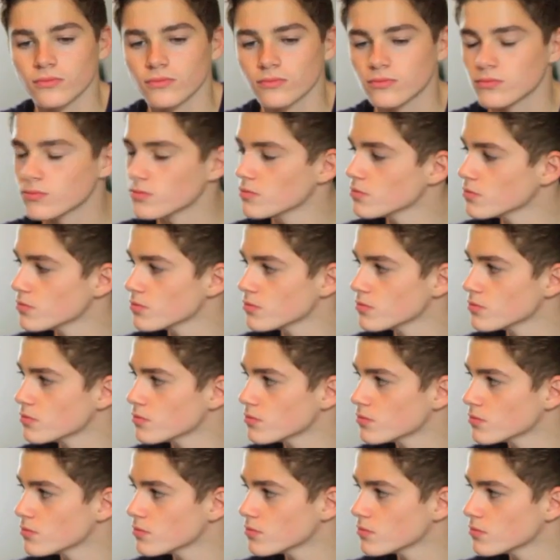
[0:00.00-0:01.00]

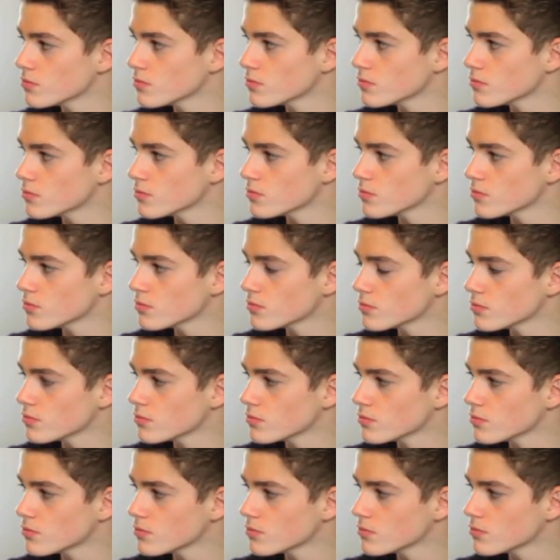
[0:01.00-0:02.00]

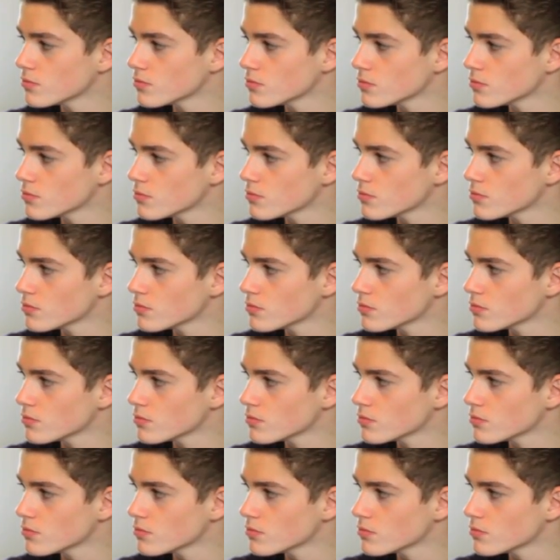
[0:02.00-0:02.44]
(silent)